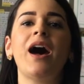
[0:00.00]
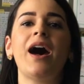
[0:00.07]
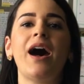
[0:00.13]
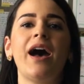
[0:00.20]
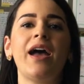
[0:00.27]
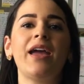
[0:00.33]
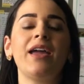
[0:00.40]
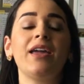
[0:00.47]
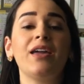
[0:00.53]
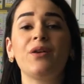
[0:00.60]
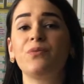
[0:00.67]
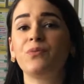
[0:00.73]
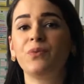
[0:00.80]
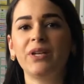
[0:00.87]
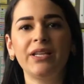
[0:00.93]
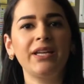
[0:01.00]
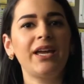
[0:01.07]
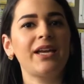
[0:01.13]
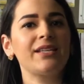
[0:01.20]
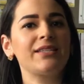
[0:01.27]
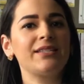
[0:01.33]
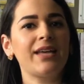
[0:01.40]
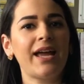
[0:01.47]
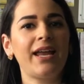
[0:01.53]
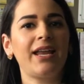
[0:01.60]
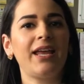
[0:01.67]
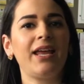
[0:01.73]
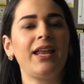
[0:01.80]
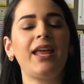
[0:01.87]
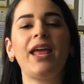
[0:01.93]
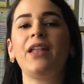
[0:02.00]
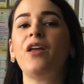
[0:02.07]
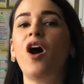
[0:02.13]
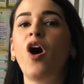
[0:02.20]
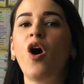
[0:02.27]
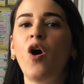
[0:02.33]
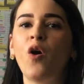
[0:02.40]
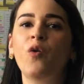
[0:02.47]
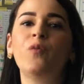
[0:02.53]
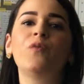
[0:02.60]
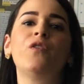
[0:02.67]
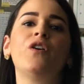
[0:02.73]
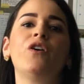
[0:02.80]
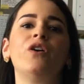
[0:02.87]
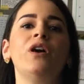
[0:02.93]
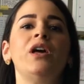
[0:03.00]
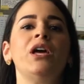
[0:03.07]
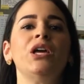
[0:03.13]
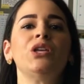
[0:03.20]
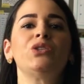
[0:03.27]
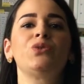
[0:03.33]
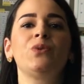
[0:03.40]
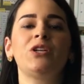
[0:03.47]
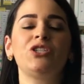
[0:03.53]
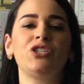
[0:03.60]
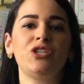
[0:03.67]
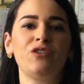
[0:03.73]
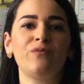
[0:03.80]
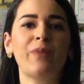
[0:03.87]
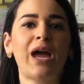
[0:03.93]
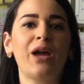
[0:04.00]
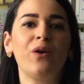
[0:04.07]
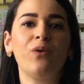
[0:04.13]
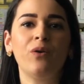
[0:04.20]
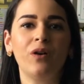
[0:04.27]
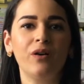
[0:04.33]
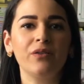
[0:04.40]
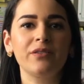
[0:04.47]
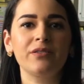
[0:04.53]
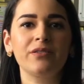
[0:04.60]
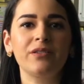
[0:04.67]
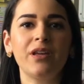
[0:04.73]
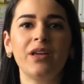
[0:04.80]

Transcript: I get really excited and hopeful to achieve my goals.